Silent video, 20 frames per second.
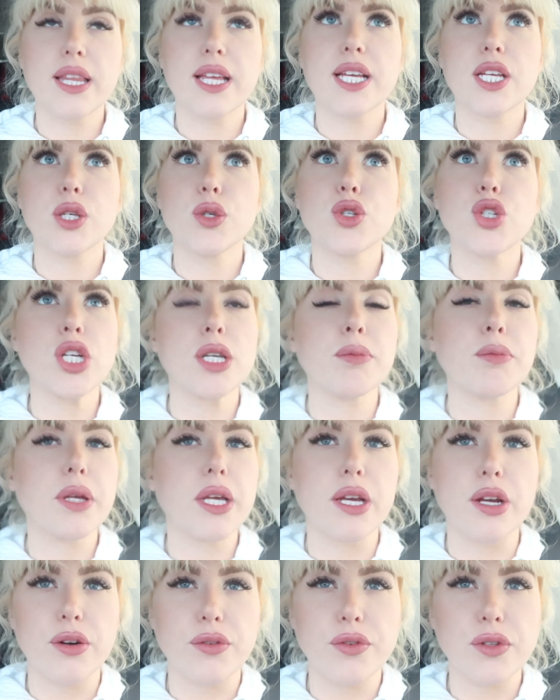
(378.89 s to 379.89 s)
Like you shouldn't
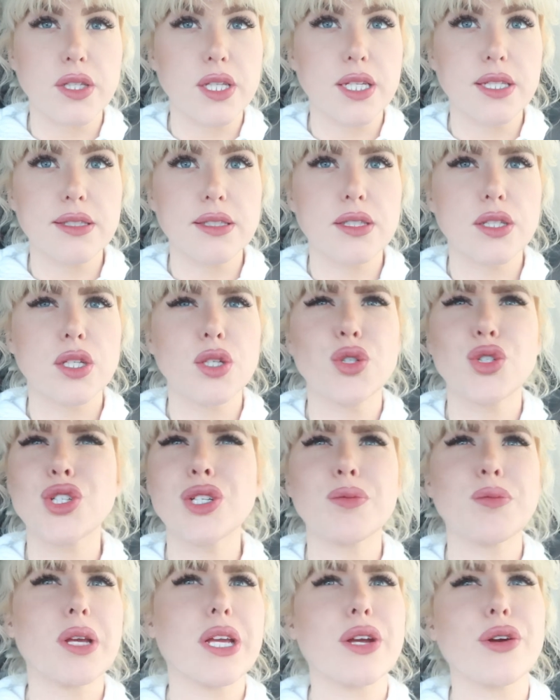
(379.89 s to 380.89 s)
be here for this. You
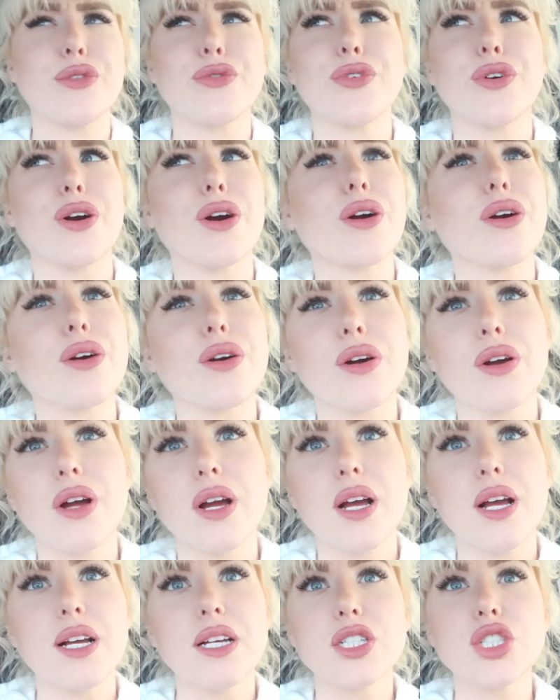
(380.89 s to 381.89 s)
shouldn't be here for
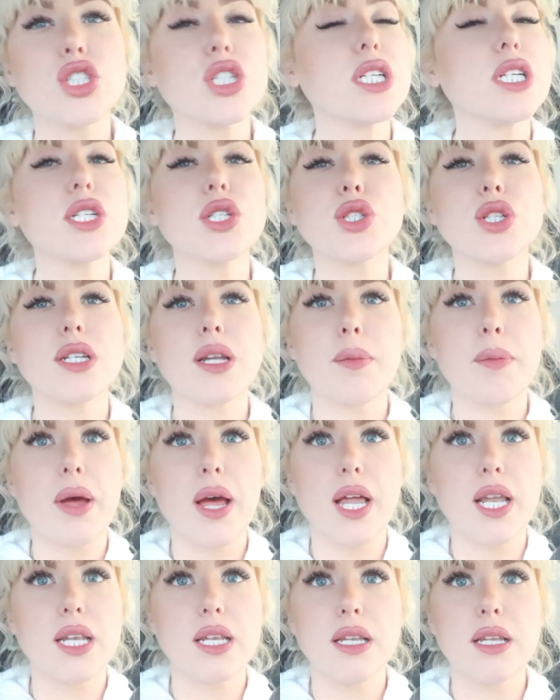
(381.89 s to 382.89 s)
her. She shouldn't have
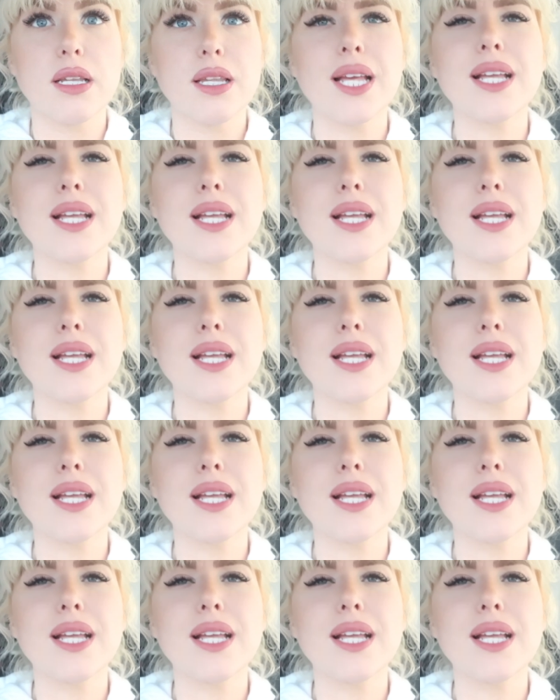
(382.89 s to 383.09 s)
been.